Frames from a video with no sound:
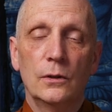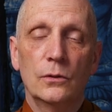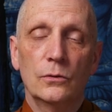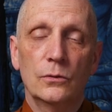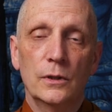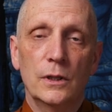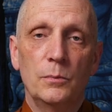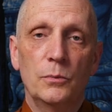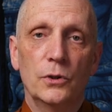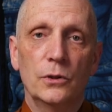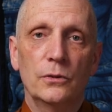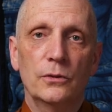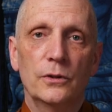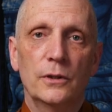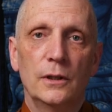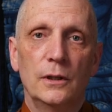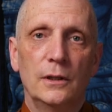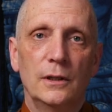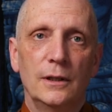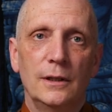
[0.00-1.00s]
rebirth
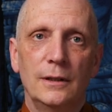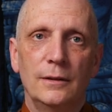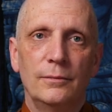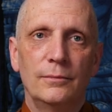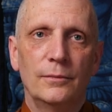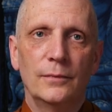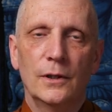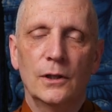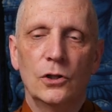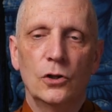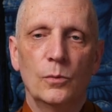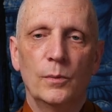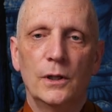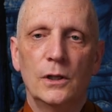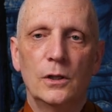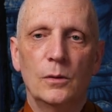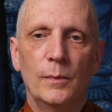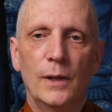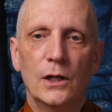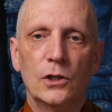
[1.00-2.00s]
in the human
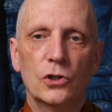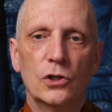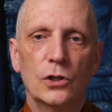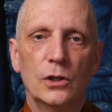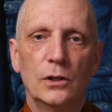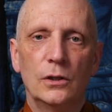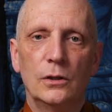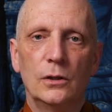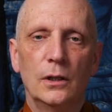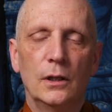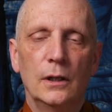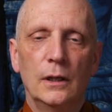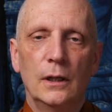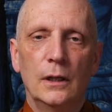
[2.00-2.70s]
dimension